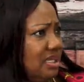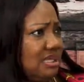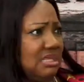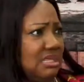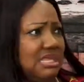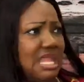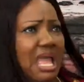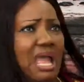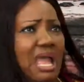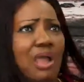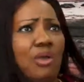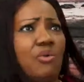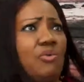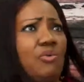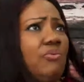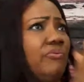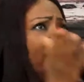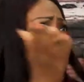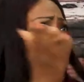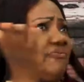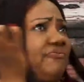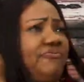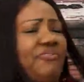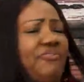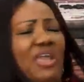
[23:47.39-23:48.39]
Now,
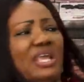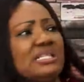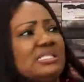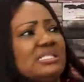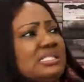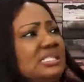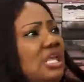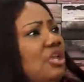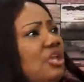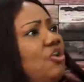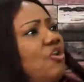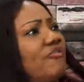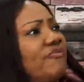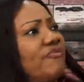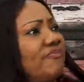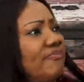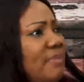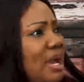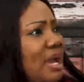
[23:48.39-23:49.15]
first day of